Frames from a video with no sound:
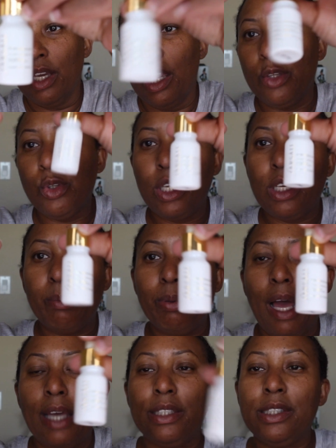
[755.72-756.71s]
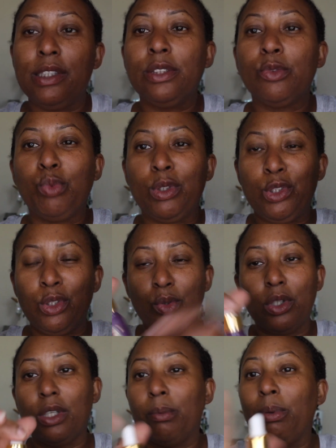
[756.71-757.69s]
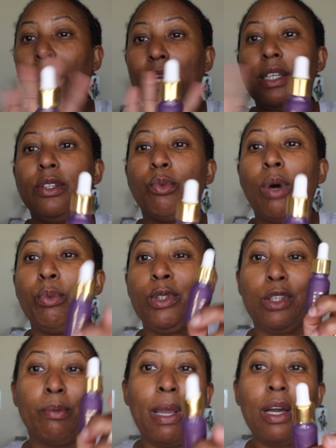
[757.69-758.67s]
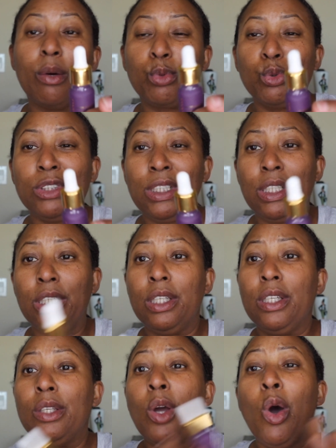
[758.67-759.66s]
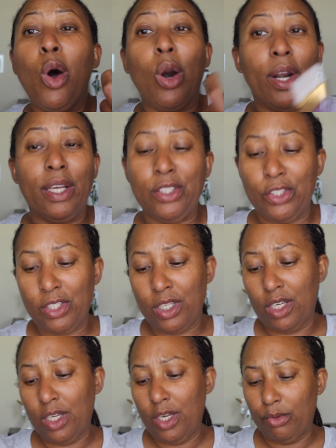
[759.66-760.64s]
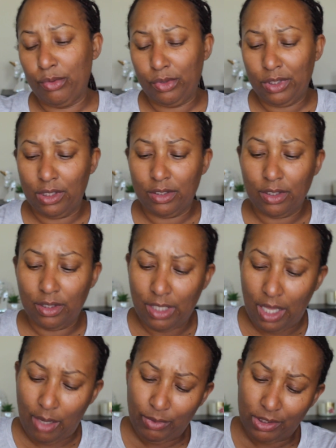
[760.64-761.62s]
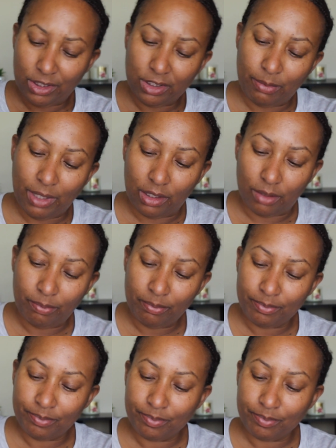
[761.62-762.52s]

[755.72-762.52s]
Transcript: And you can apply this, which you can apply either one with your makeup routine or as your skincare routine. So I want to smell them.